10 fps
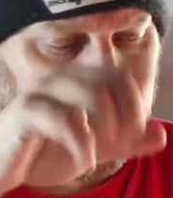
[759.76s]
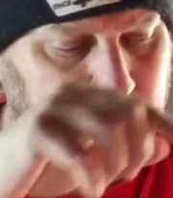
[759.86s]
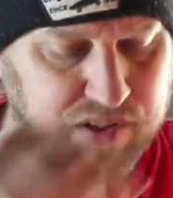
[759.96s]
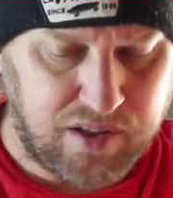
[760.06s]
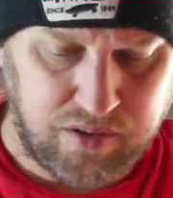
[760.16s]

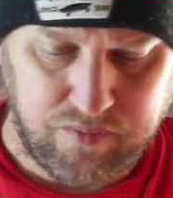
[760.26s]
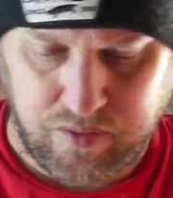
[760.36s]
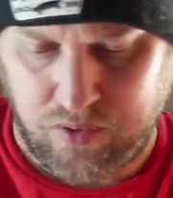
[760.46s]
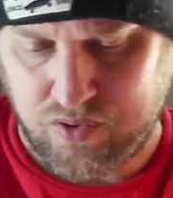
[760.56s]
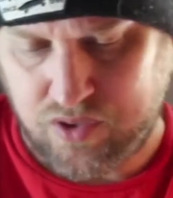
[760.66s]
links down there for
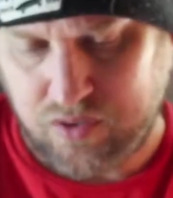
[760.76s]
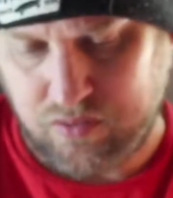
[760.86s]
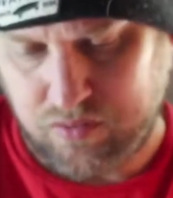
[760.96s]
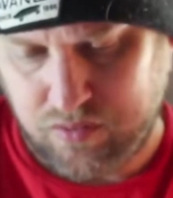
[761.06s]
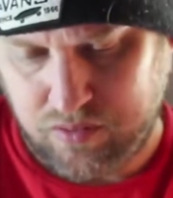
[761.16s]
those too.
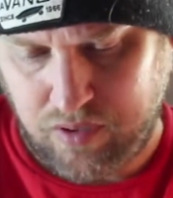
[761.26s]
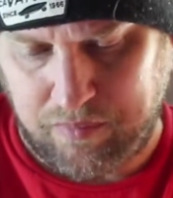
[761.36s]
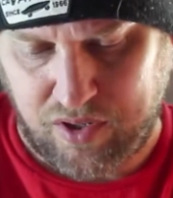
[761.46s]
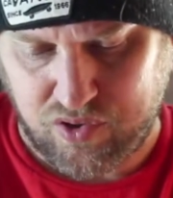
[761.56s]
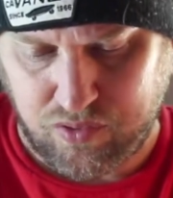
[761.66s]
I'm
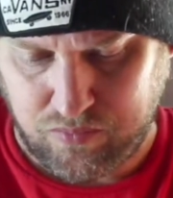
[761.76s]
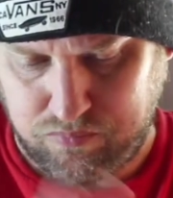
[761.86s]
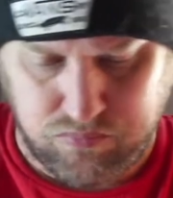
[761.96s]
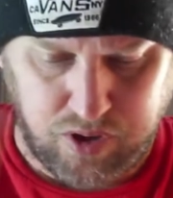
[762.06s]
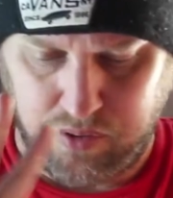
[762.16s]
not sure,
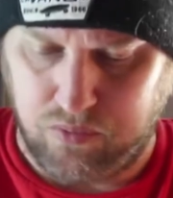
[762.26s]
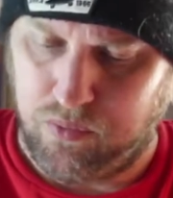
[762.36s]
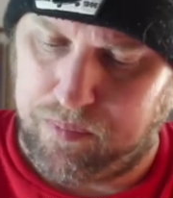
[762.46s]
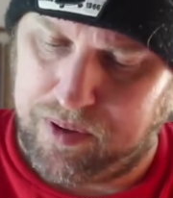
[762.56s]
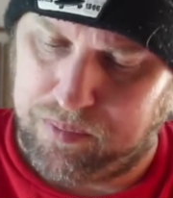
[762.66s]
you know,
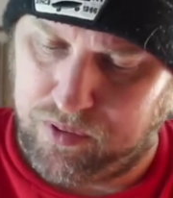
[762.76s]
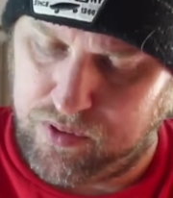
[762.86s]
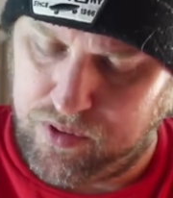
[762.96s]
what people are